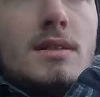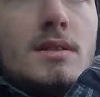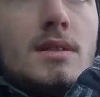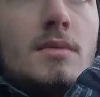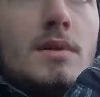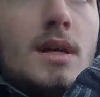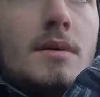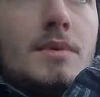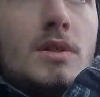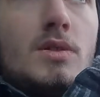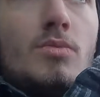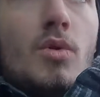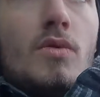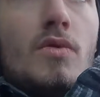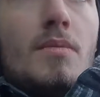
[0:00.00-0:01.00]
and sometimes it
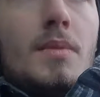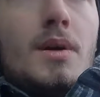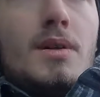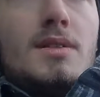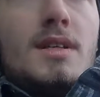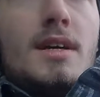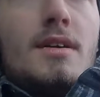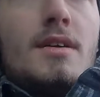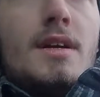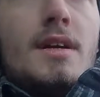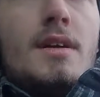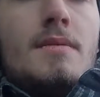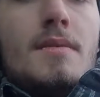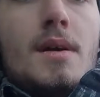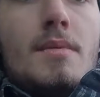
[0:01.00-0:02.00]
was more of a
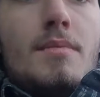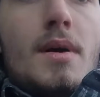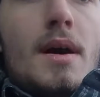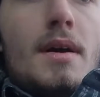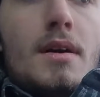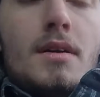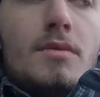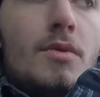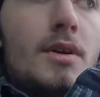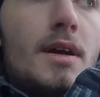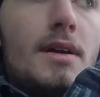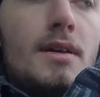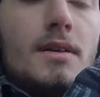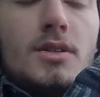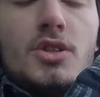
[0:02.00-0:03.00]
military empire and
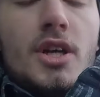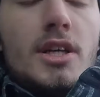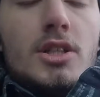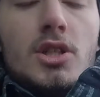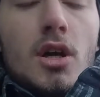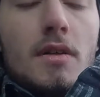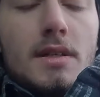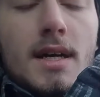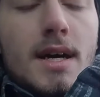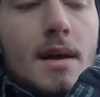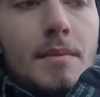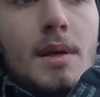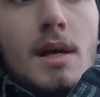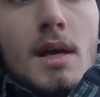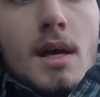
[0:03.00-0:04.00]
whatnot. It changed all the
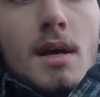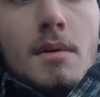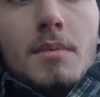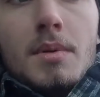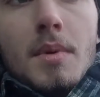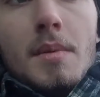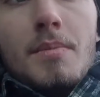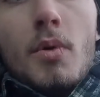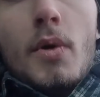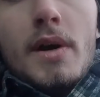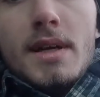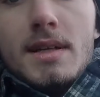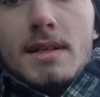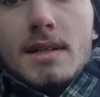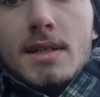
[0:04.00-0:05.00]
time. But my
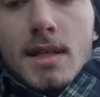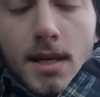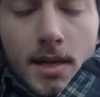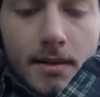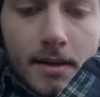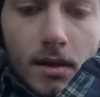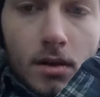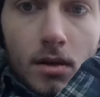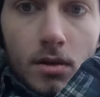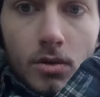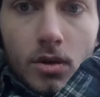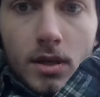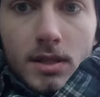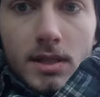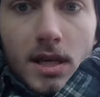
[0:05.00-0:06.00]
point is that all
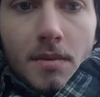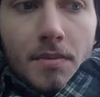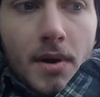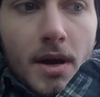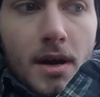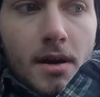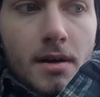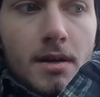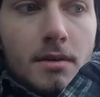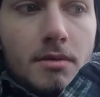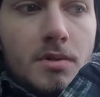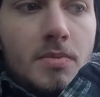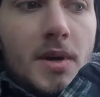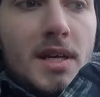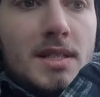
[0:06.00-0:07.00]
across the empire, it
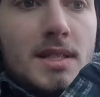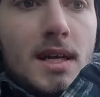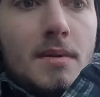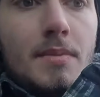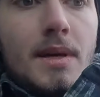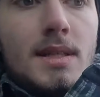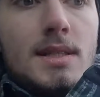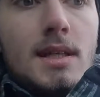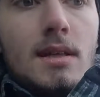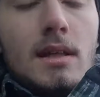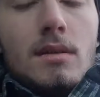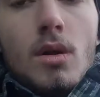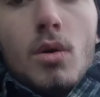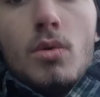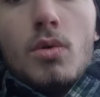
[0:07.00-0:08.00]
was based on basically
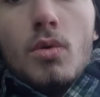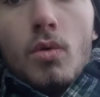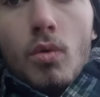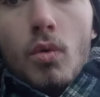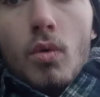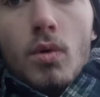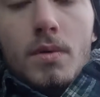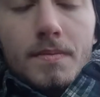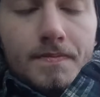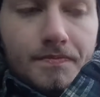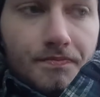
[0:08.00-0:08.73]
local rule.